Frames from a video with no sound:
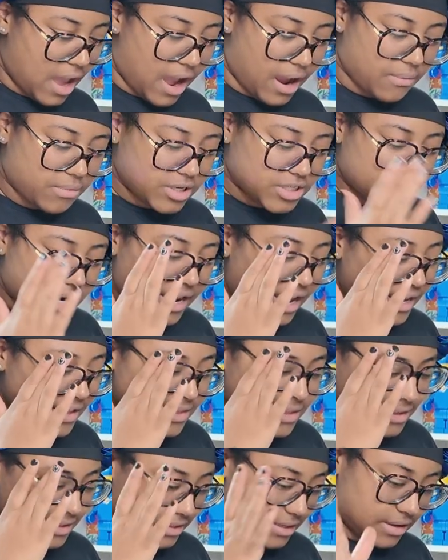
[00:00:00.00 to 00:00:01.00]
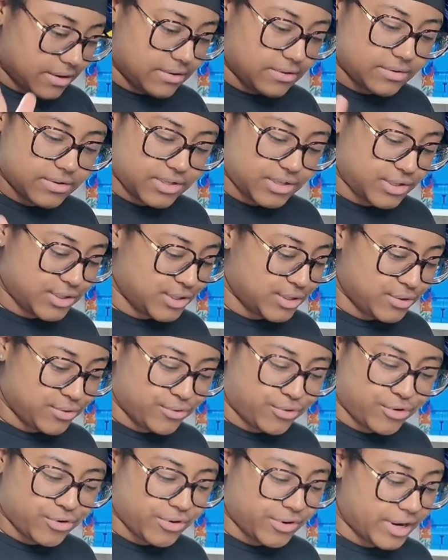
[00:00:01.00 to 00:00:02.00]
I wish I had the skills
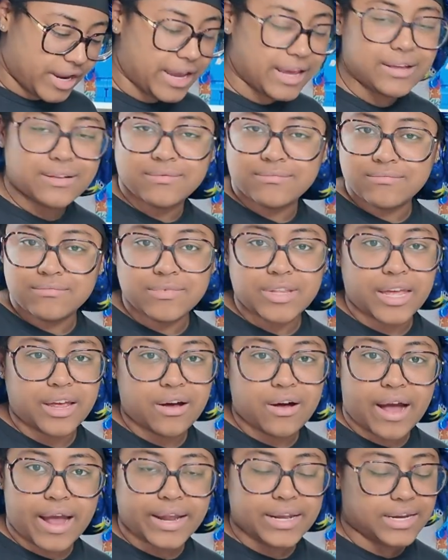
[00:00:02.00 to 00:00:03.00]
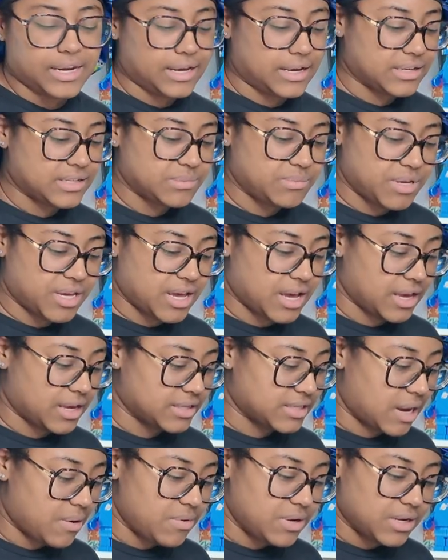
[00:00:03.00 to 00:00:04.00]
to create Lego ideas
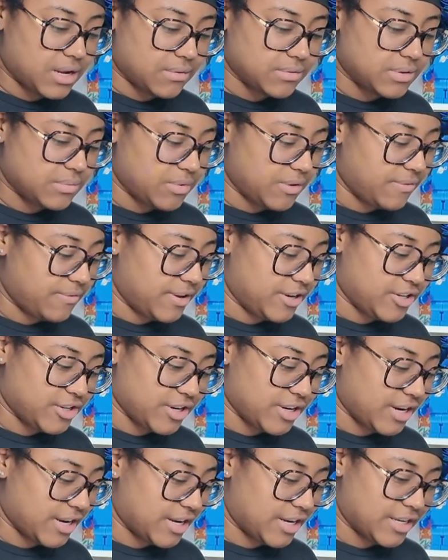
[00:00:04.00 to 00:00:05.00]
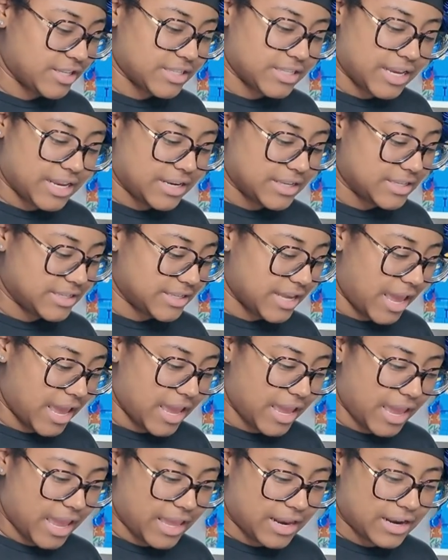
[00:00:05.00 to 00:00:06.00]
because I would love to be featured in a
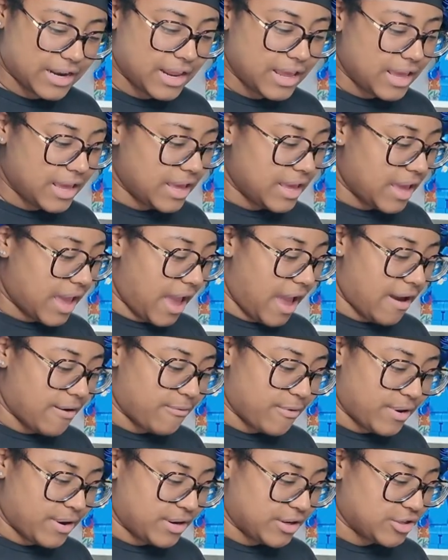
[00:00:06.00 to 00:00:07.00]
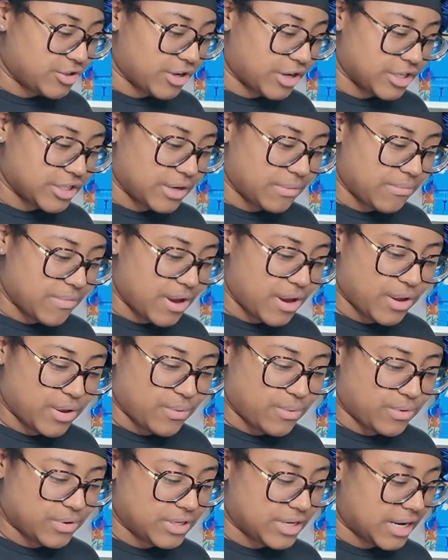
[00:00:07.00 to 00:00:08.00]
set and have an instruction
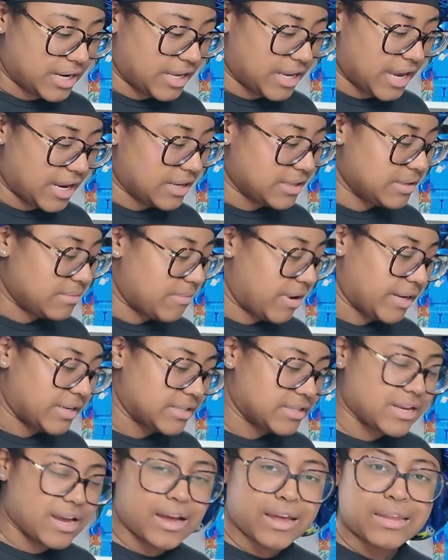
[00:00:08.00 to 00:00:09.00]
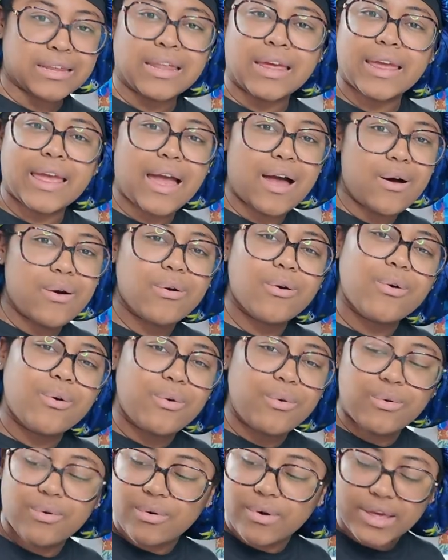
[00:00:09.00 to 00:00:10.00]
manual dedicated to my design. Like, how
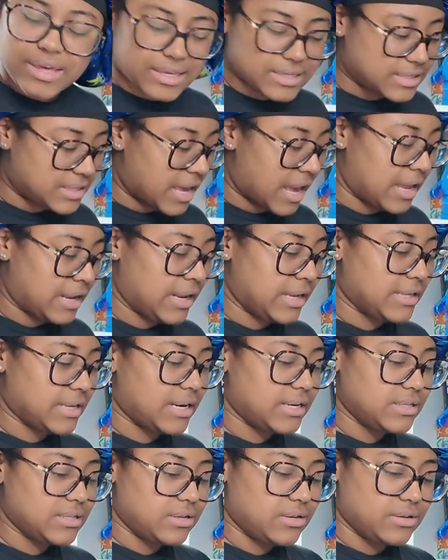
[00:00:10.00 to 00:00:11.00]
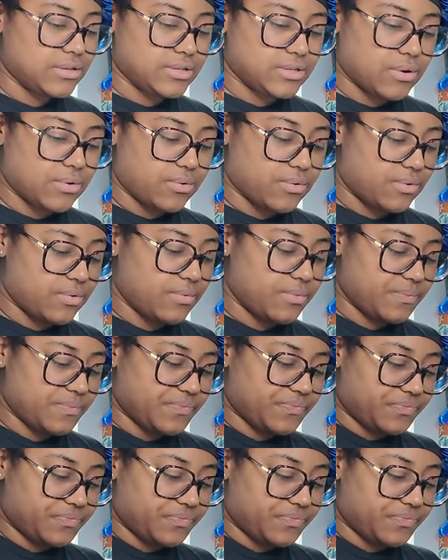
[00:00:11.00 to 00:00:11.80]
cool is that? Like, that is literally so cool.